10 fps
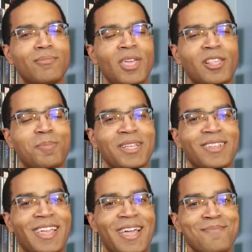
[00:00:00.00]
Thanks, Big
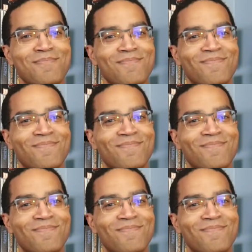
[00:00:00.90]
the Cat.